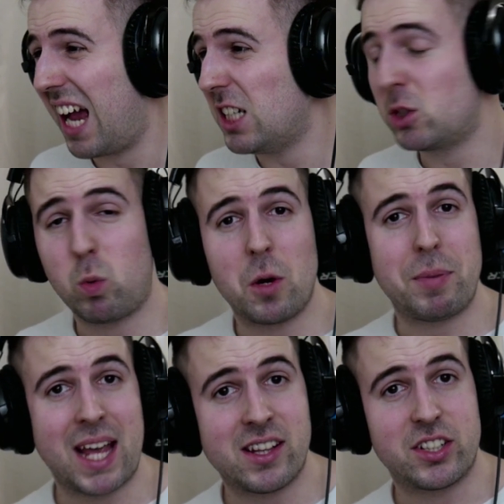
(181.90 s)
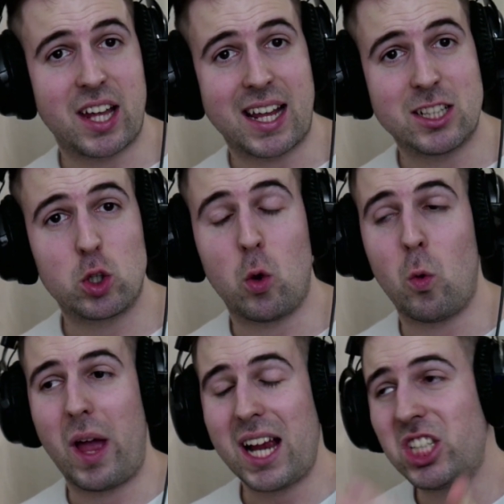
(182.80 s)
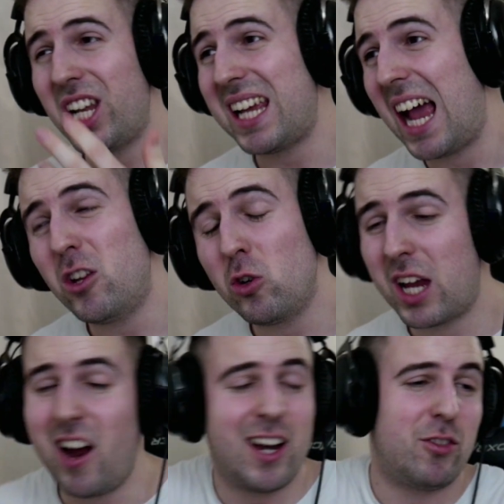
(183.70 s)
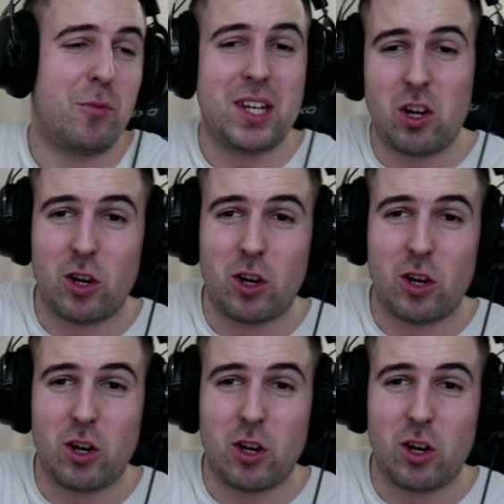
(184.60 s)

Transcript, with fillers: I just want to be entertained. So actually, I don't care if the video